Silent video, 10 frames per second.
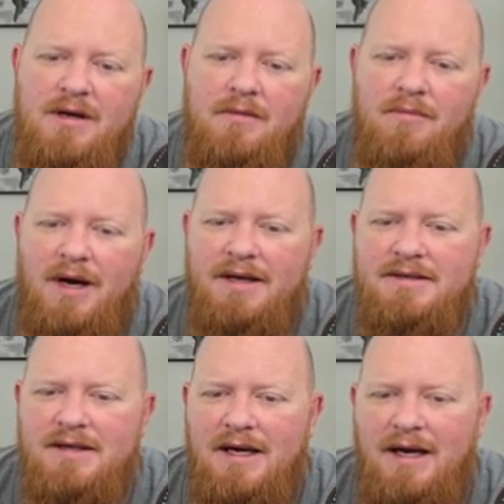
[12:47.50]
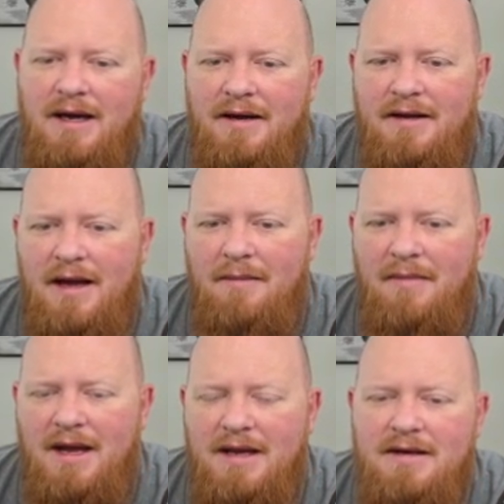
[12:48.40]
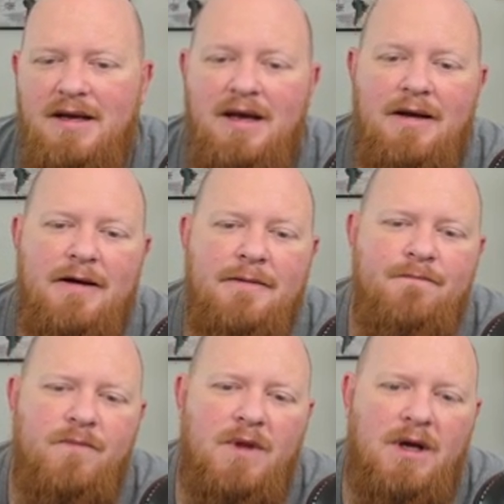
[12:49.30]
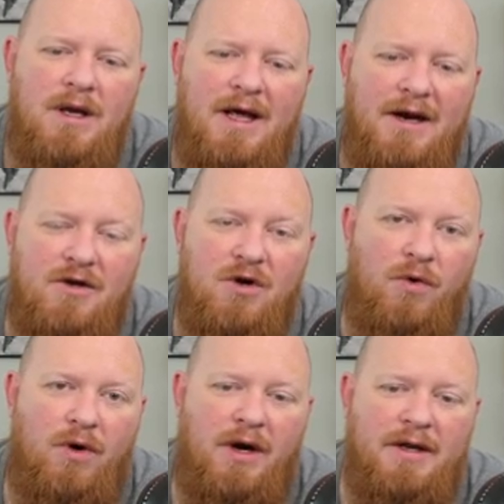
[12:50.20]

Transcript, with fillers: but I made a lot of gold on it.